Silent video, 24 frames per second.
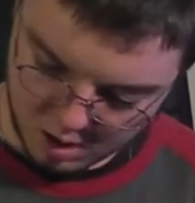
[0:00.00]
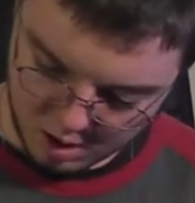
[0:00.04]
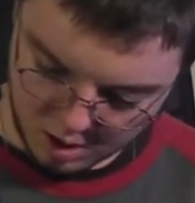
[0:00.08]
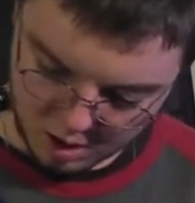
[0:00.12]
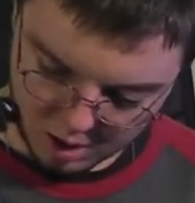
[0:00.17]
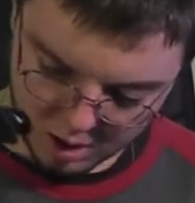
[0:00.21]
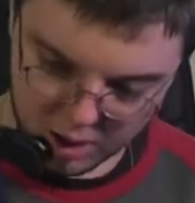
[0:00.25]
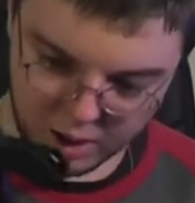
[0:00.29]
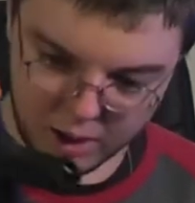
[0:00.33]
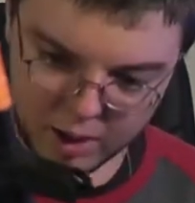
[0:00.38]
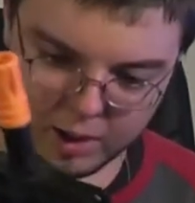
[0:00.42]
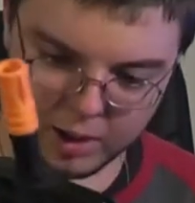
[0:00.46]

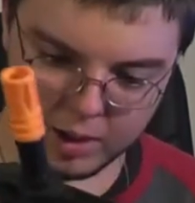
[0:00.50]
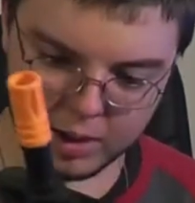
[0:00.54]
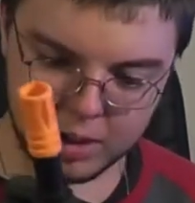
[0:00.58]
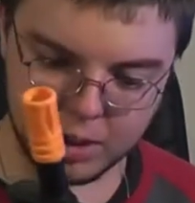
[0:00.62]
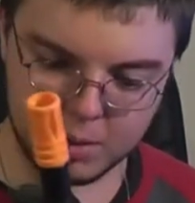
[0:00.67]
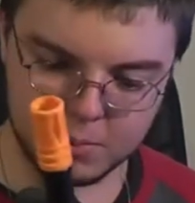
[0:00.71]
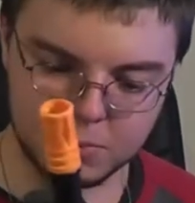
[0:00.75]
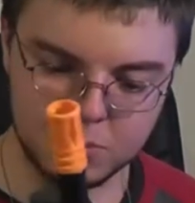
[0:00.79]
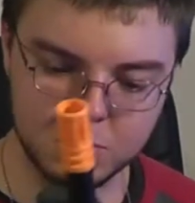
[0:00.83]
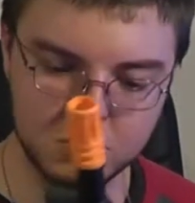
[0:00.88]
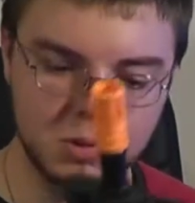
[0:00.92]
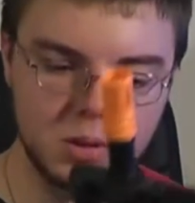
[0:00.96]
It
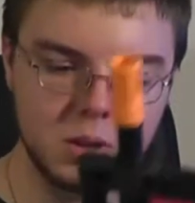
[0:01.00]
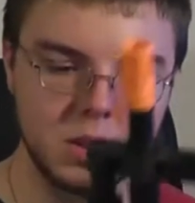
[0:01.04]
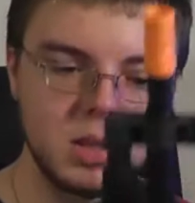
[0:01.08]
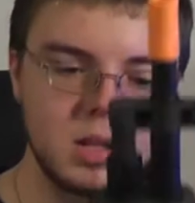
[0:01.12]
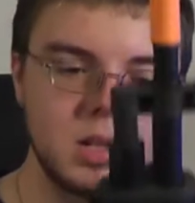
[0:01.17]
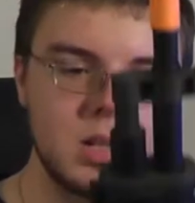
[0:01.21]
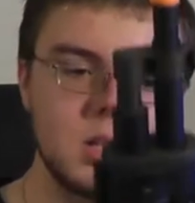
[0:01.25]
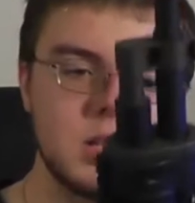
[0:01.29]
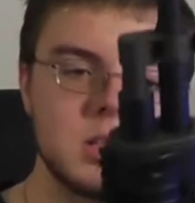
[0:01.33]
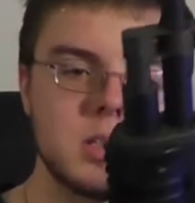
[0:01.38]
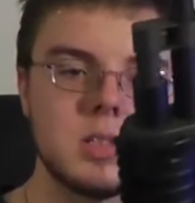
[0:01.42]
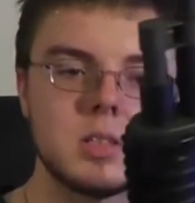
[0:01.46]
comes with
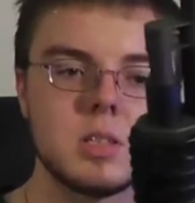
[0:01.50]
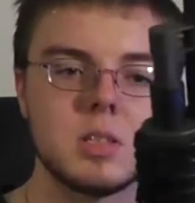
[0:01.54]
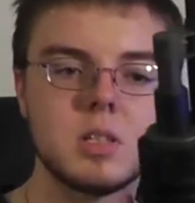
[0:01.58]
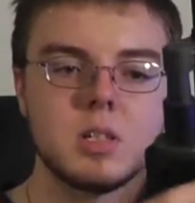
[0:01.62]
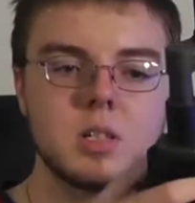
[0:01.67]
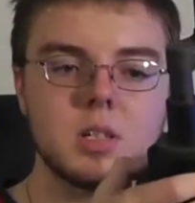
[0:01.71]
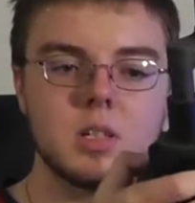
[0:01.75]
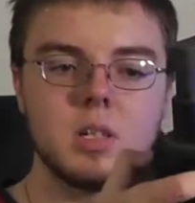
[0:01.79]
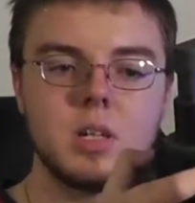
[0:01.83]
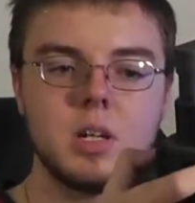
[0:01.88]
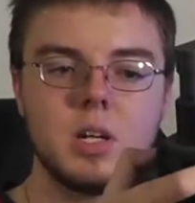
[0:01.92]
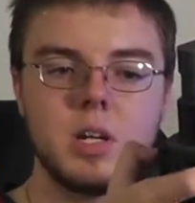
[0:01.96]
these
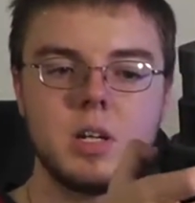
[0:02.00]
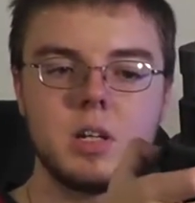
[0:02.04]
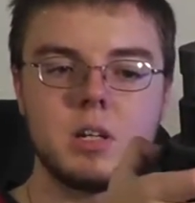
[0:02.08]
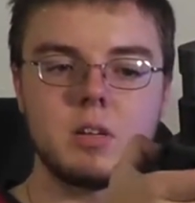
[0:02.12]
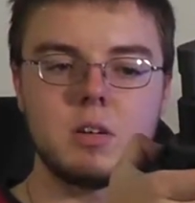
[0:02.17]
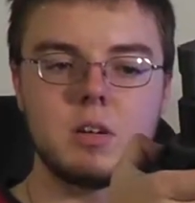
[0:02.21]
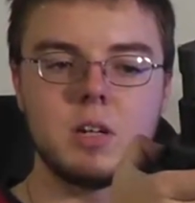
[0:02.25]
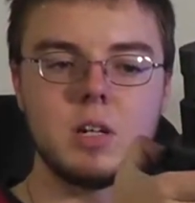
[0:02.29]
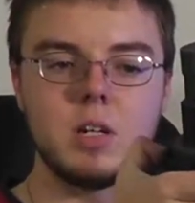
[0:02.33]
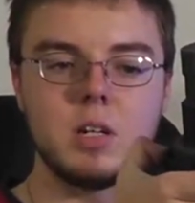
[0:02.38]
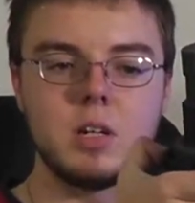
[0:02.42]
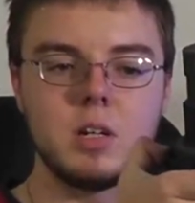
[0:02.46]

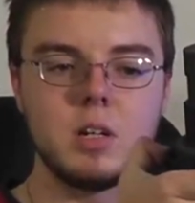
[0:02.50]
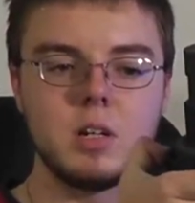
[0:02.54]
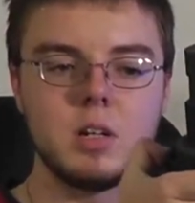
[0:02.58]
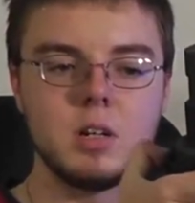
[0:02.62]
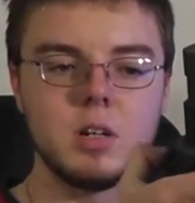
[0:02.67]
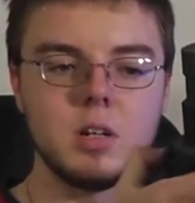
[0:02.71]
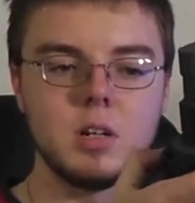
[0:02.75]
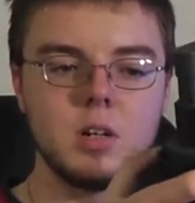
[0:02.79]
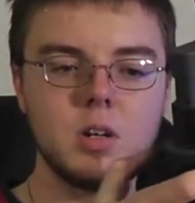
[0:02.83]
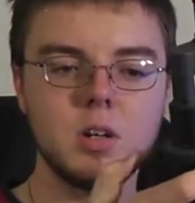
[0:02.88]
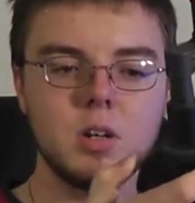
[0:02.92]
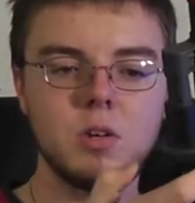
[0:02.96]
integrated
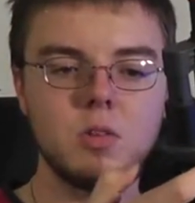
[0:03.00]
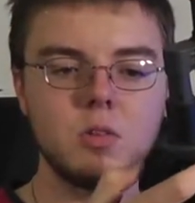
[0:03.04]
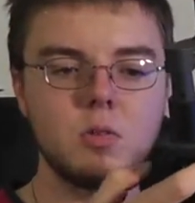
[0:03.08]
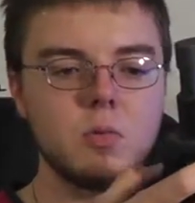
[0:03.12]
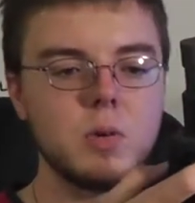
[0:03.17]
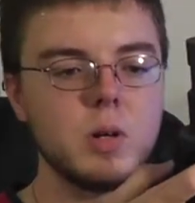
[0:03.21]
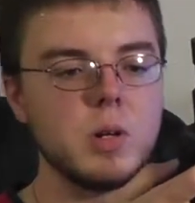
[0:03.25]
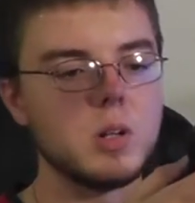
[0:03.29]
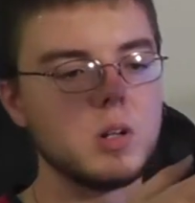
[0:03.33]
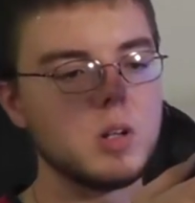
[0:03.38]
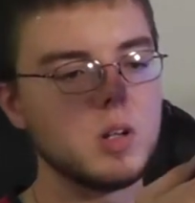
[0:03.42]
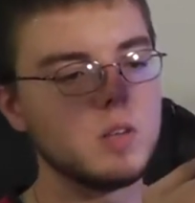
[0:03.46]

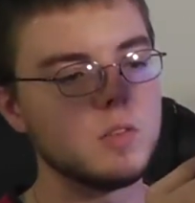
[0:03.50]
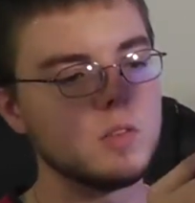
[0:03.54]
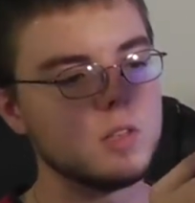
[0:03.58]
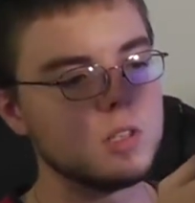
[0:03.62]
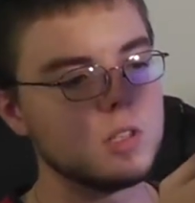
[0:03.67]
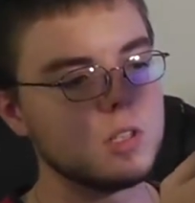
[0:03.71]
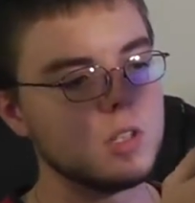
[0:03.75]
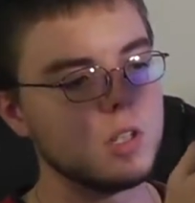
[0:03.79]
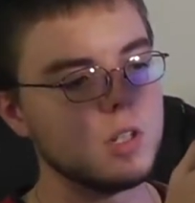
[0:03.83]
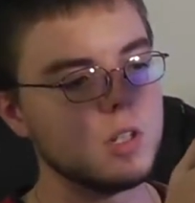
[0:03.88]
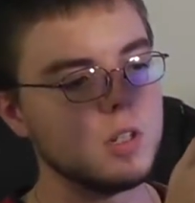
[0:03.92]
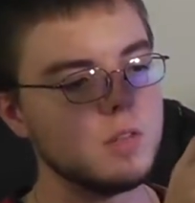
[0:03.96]
rail
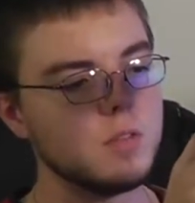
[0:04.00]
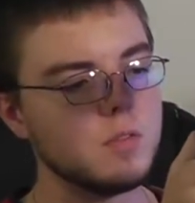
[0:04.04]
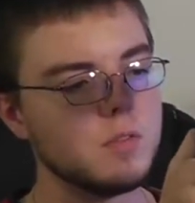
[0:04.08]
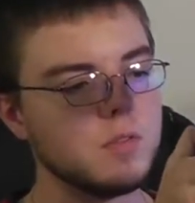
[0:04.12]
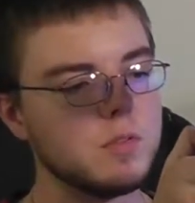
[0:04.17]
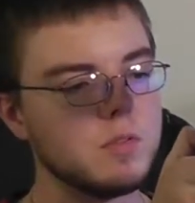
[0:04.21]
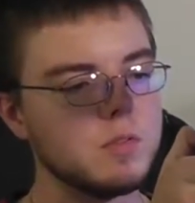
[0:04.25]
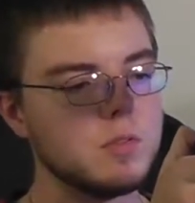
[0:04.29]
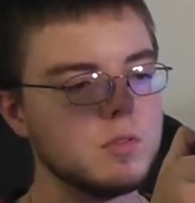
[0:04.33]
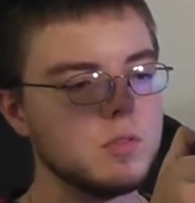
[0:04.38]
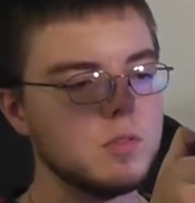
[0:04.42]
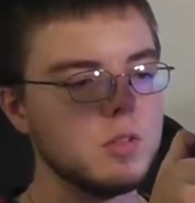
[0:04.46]
covers. I have
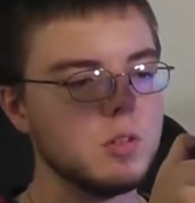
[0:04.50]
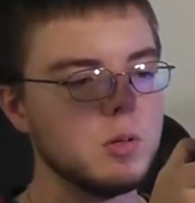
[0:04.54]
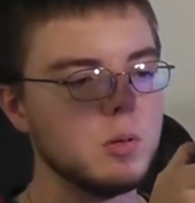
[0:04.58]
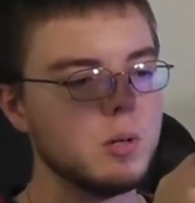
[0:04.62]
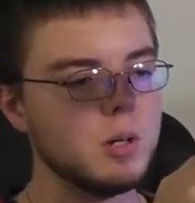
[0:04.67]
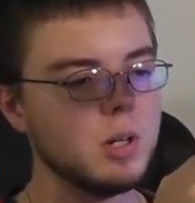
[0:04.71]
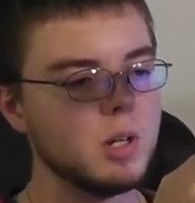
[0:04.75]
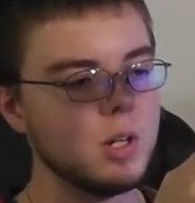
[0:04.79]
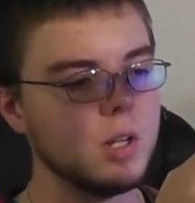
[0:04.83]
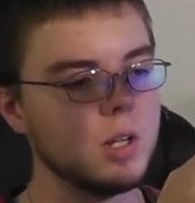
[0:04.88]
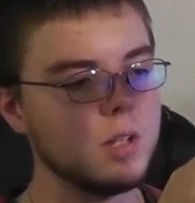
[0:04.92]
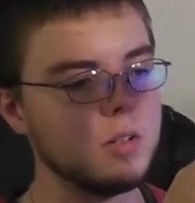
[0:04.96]
no
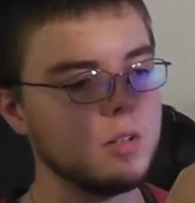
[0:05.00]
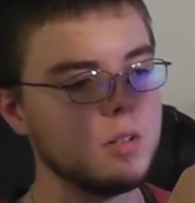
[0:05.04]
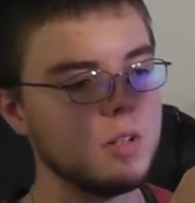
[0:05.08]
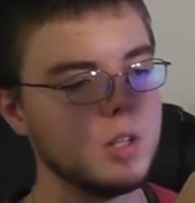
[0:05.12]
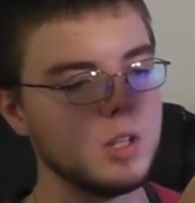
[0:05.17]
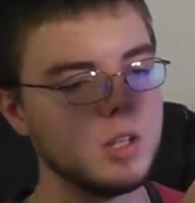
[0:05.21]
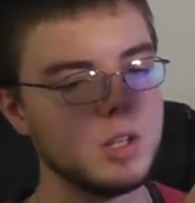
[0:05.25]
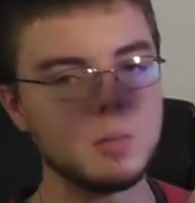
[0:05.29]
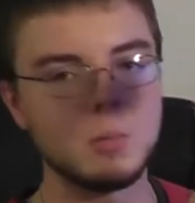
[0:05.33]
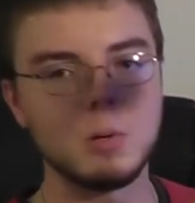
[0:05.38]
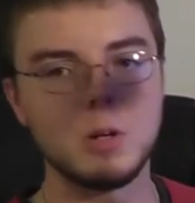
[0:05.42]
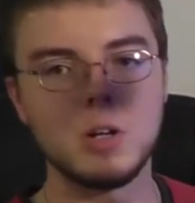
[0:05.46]
idea how you
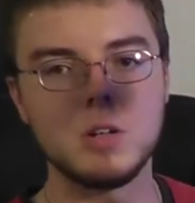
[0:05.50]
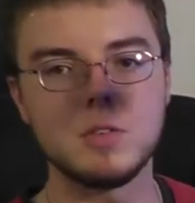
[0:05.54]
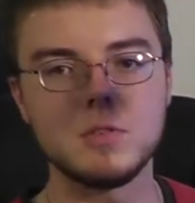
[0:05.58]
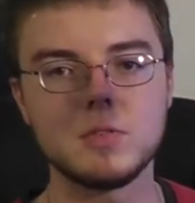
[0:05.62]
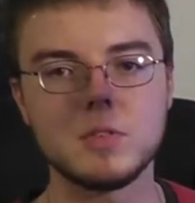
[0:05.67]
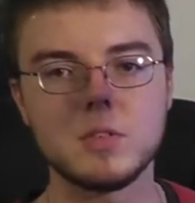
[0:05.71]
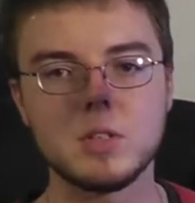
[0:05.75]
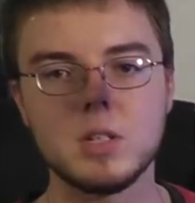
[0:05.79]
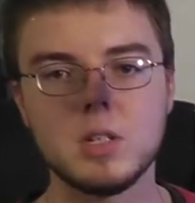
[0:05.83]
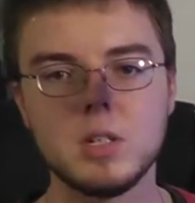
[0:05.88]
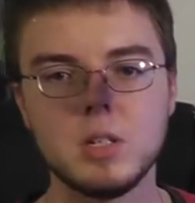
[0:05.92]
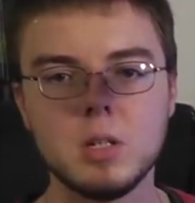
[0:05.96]
take them off,
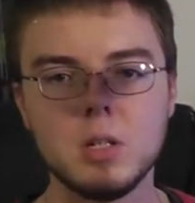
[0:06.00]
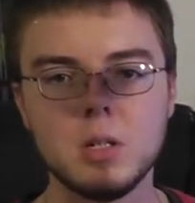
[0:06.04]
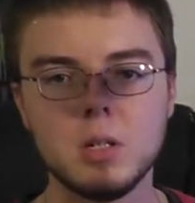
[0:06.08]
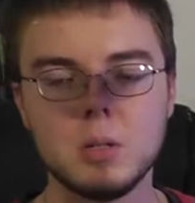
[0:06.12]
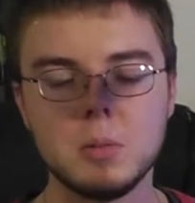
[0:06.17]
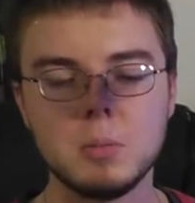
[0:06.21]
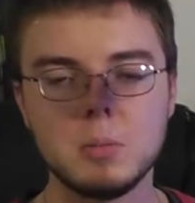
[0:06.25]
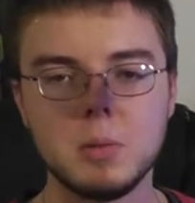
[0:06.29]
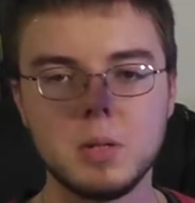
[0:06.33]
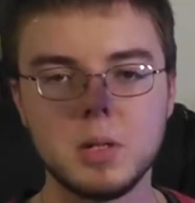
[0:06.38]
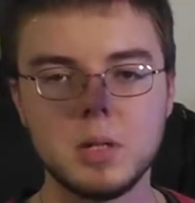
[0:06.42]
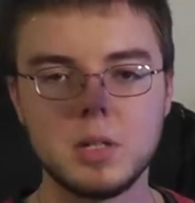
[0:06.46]

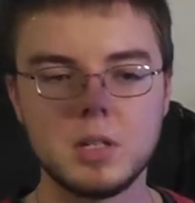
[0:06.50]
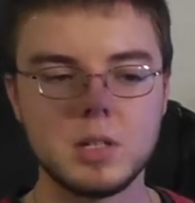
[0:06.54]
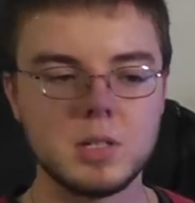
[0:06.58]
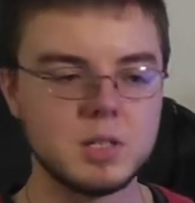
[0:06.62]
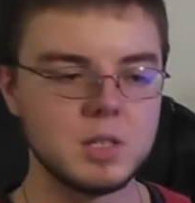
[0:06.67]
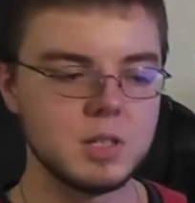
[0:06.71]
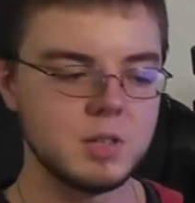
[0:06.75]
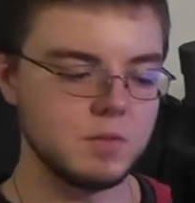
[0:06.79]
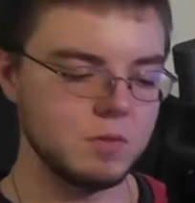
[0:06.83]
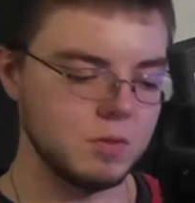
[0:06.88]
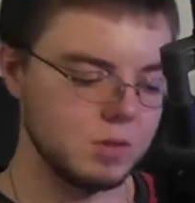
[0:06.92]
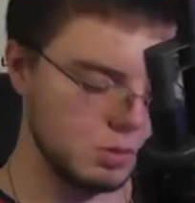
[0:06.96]
but it
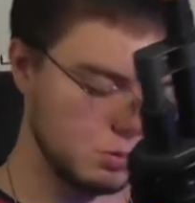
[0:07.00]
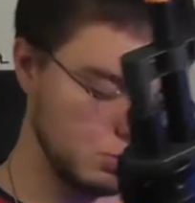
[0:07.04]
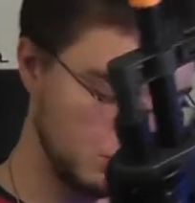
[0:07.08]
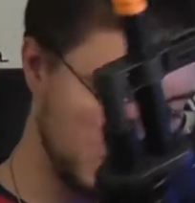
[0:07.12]
does have these